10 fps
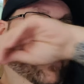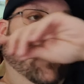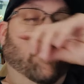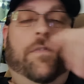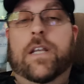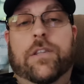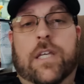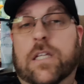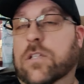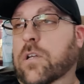So if
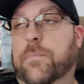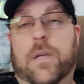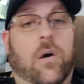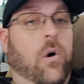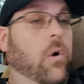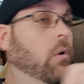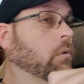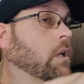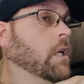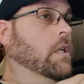anything, it's going to be a
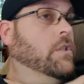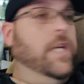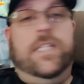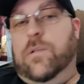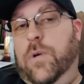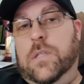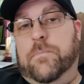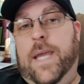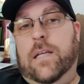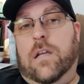whole Jason Wells
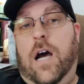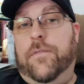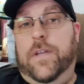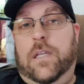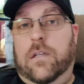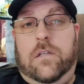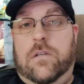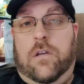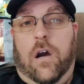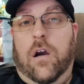Band coffee
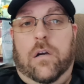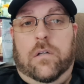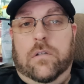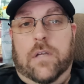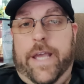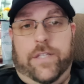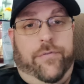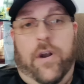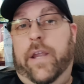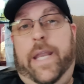car as
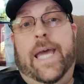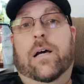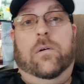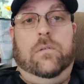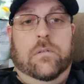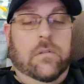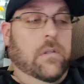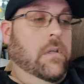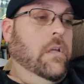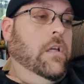of right now.
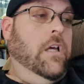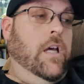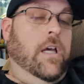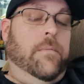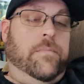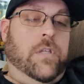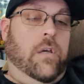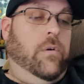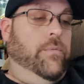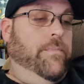Um,
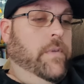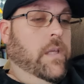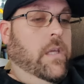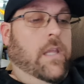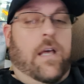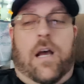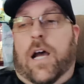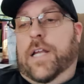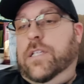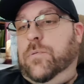so
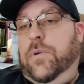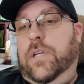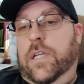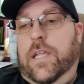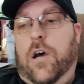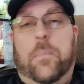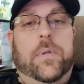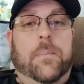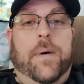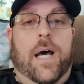I just wanted to
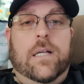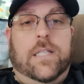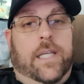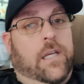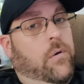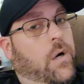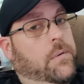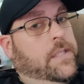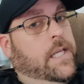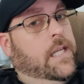open the box. I didn't know what
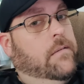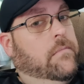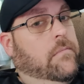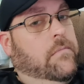was in it.